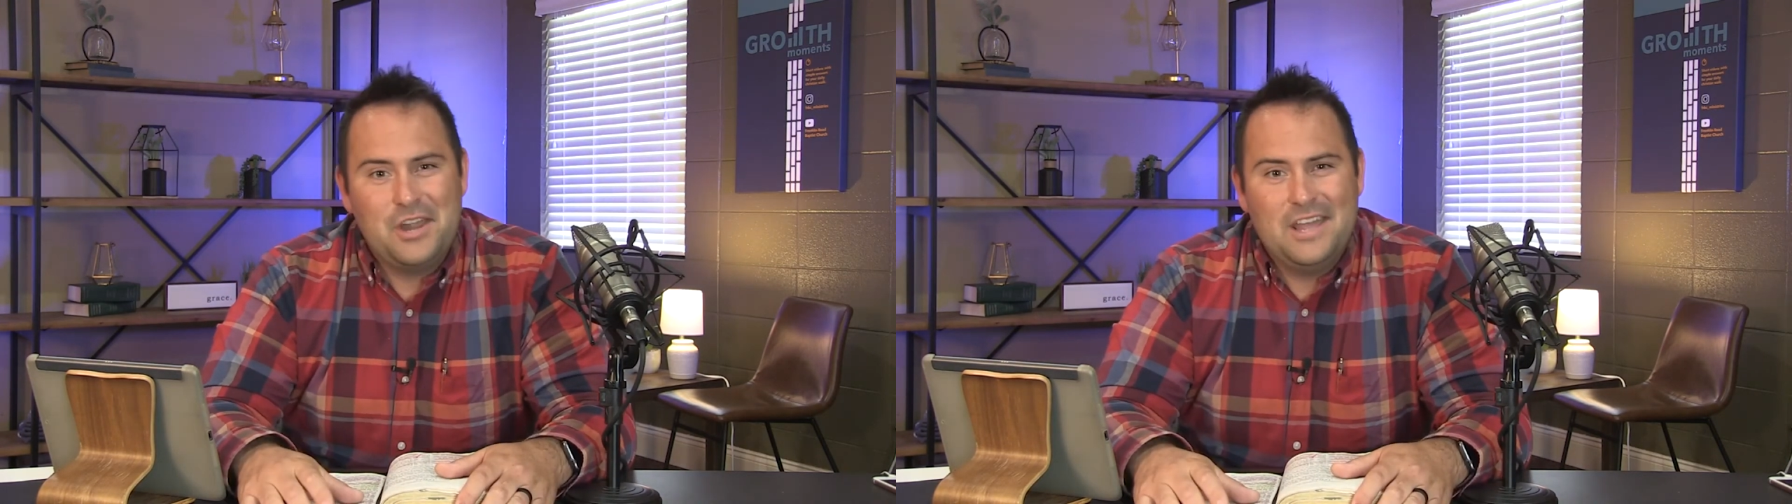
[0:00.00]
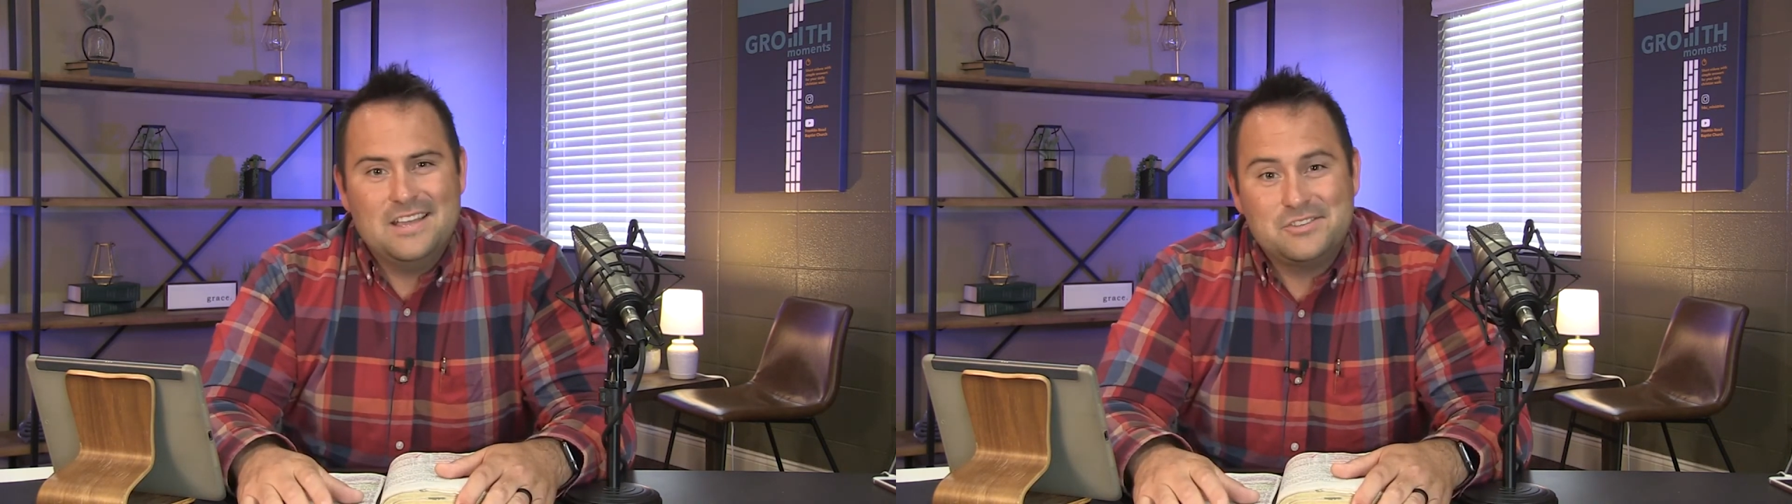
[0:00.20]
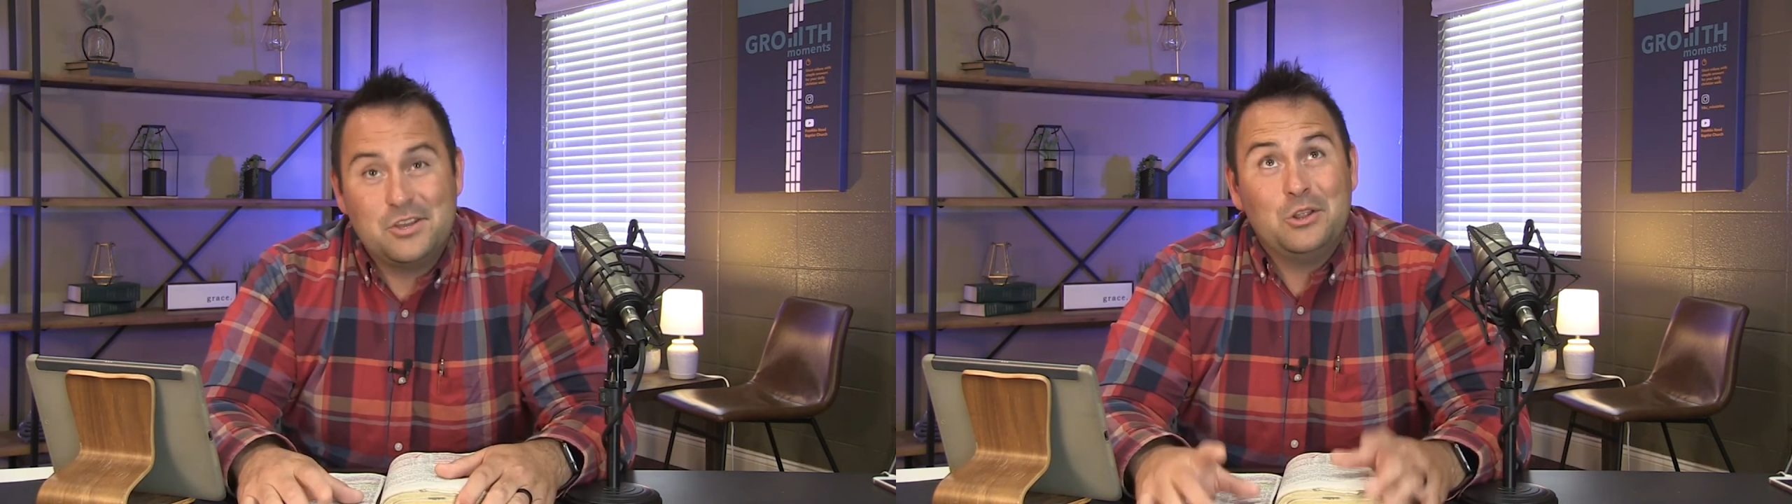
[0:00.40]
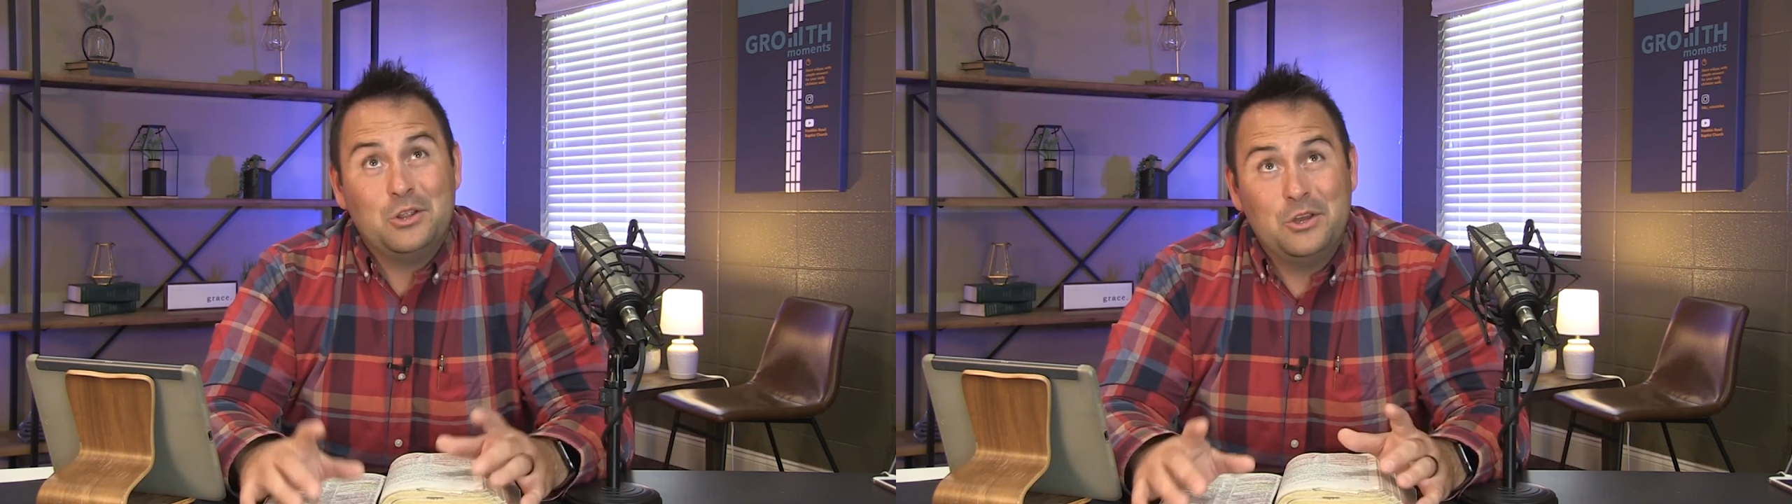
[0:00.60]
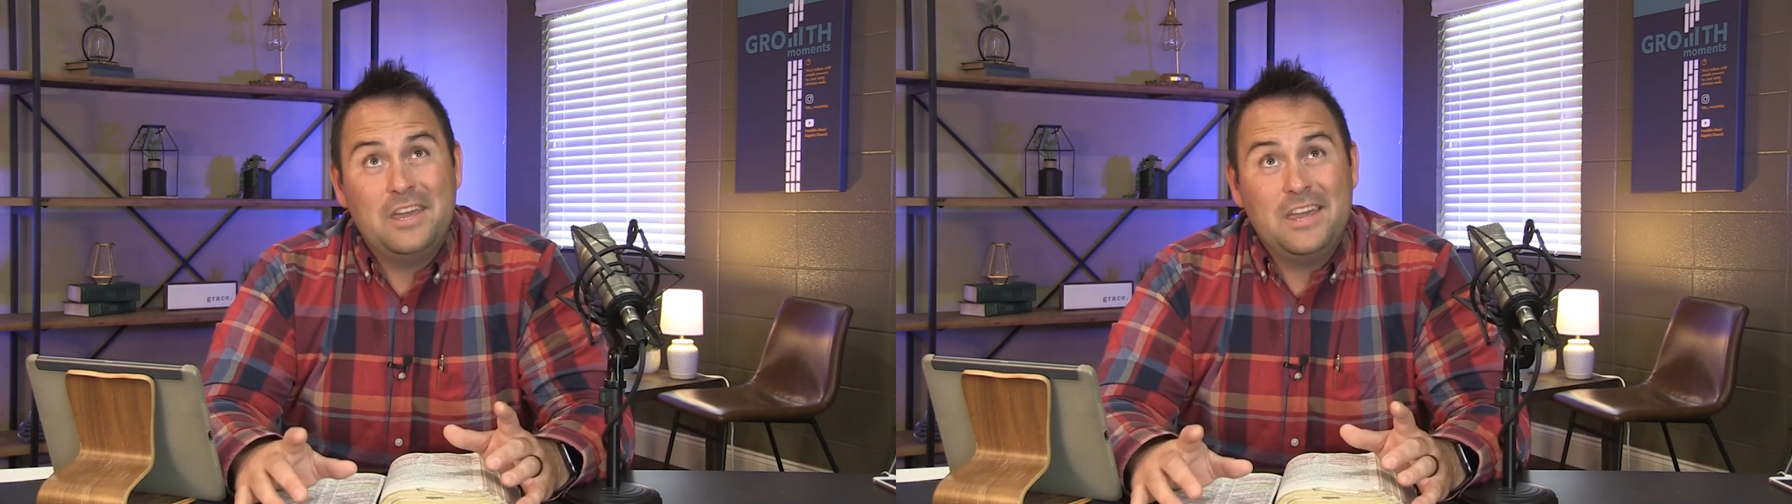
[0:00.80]
is
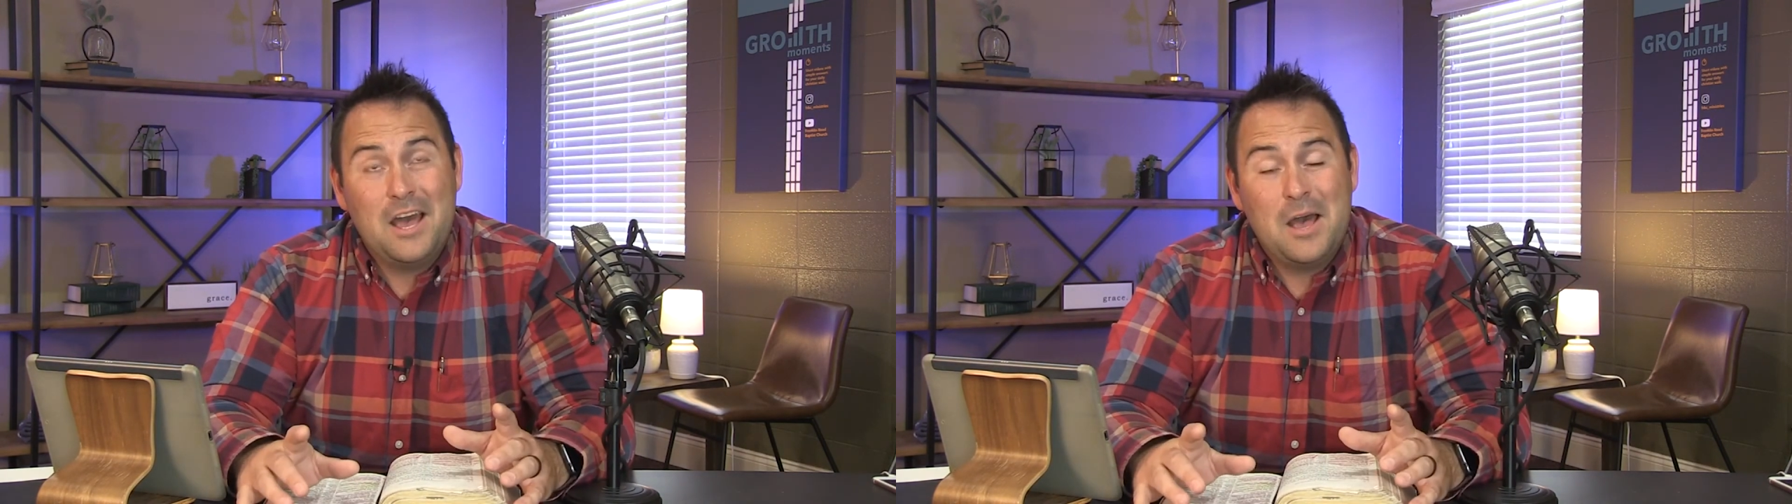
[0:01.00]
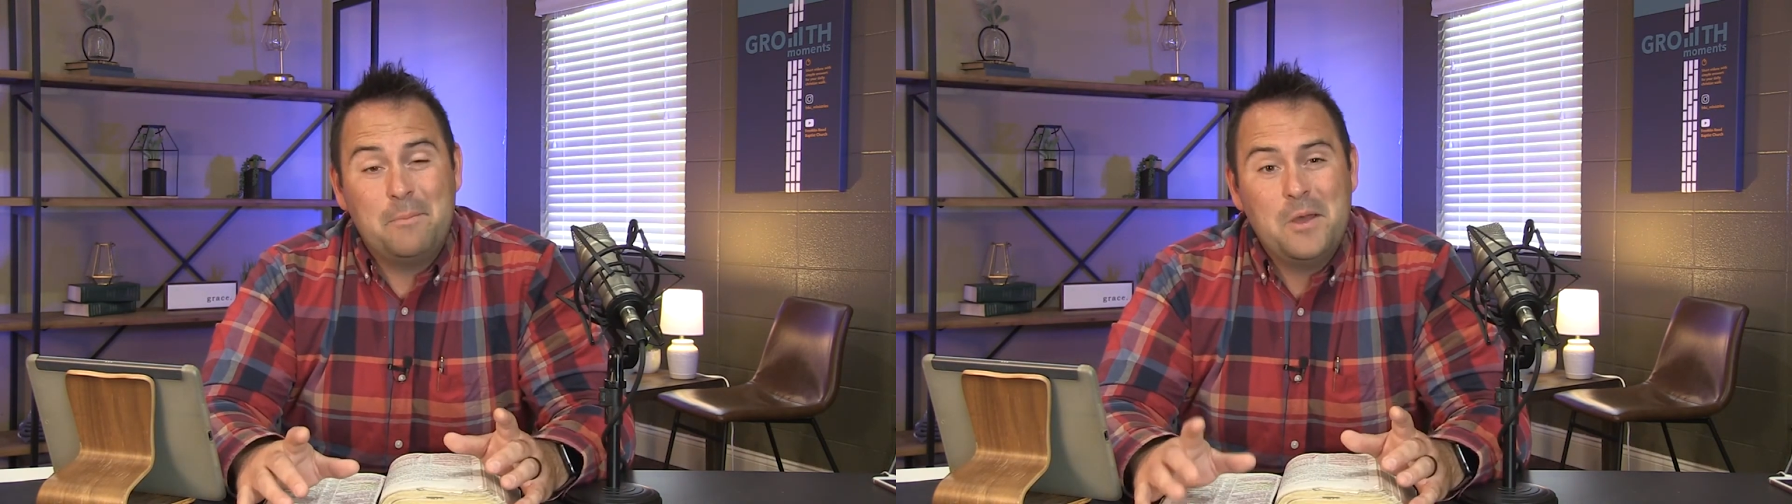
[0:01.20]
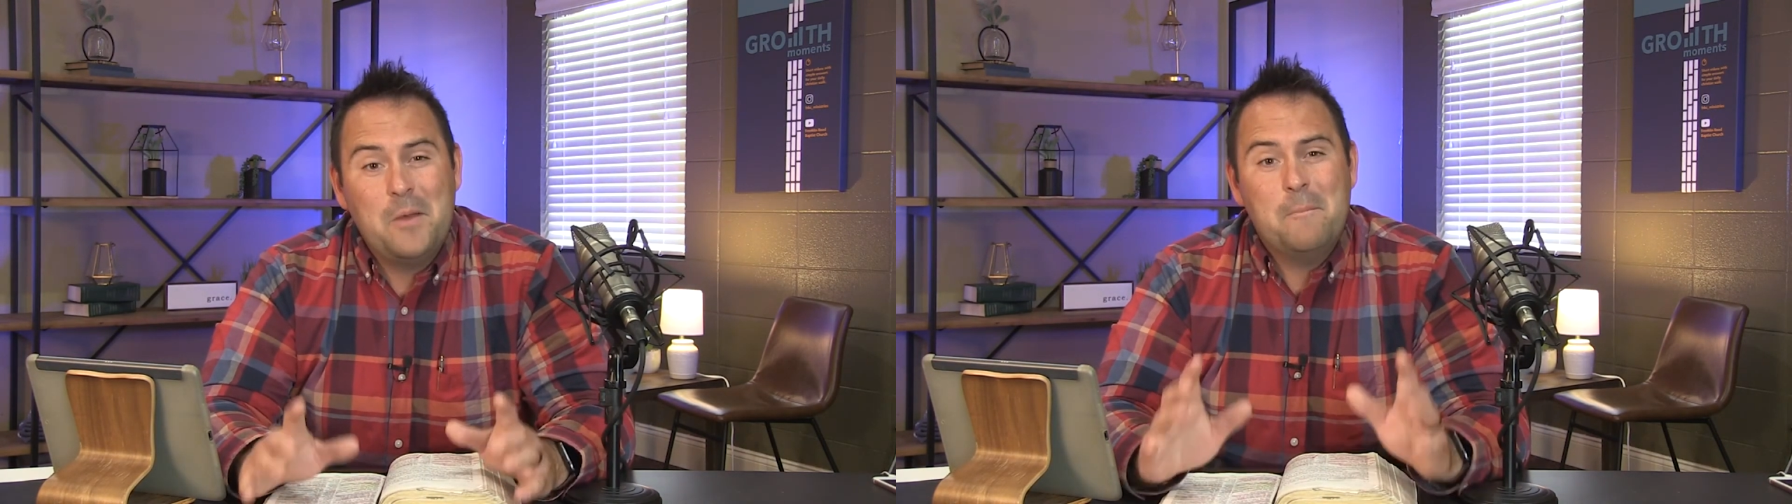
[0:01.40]
looking up,